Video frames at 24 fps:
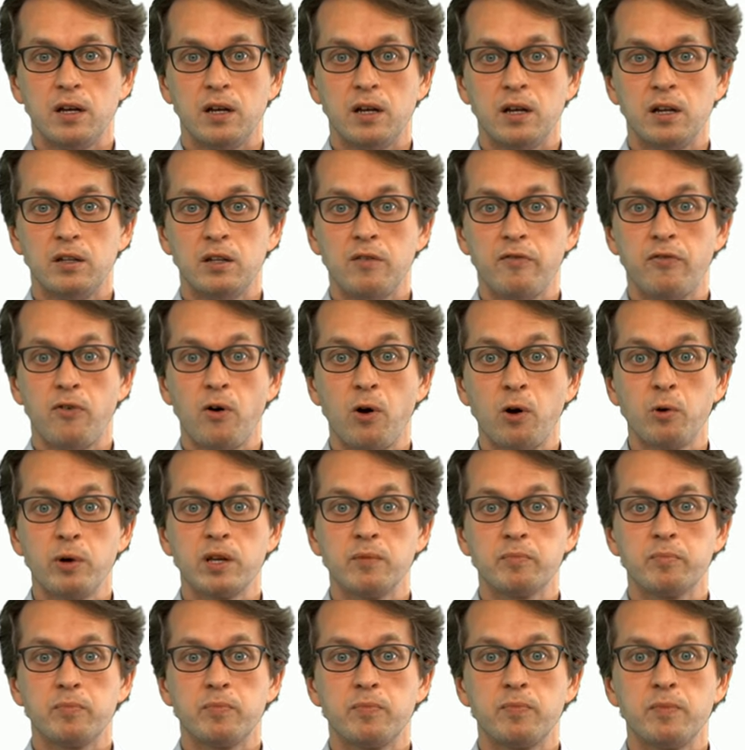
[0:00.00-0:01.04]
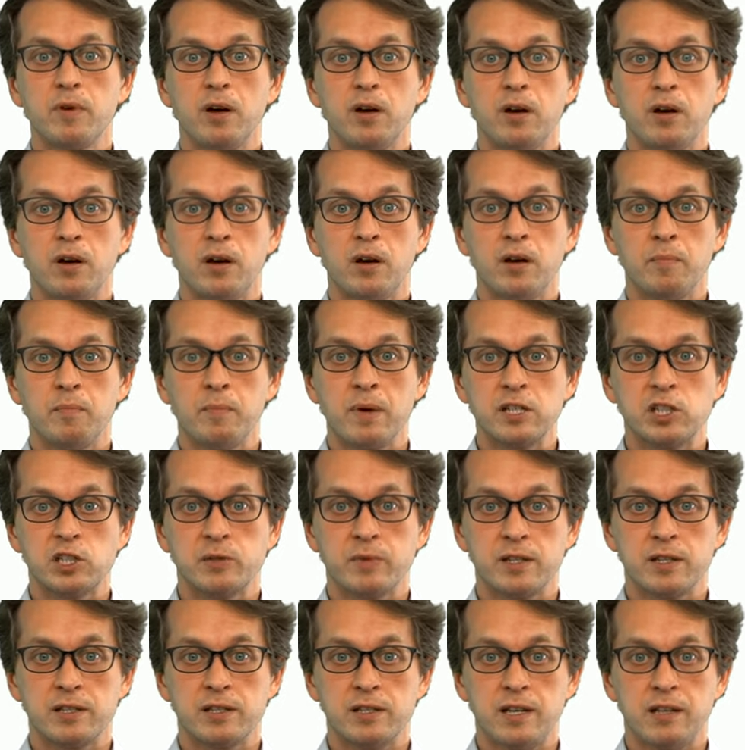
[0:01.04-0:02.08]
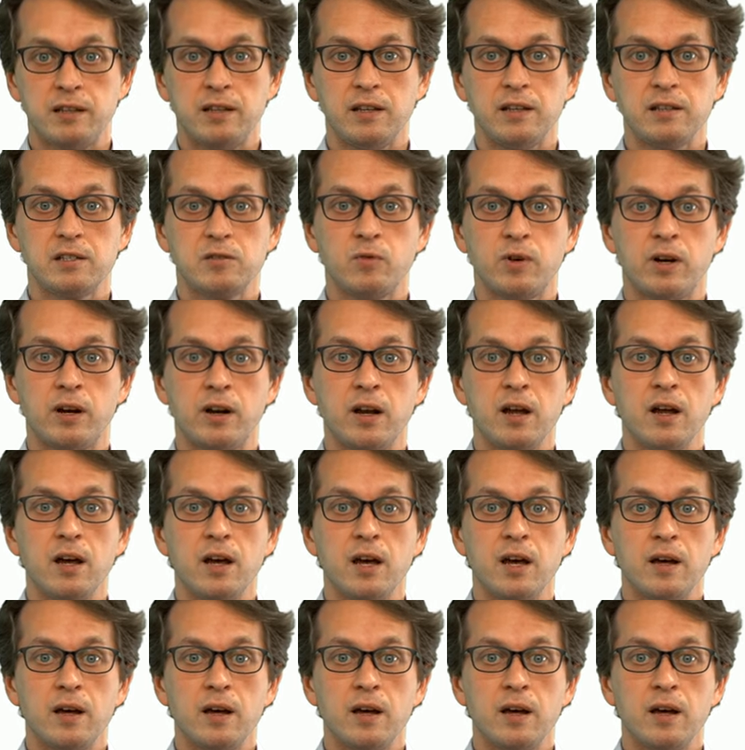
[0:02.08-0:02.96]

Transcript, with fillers: uh, the following uh, measurement settings, where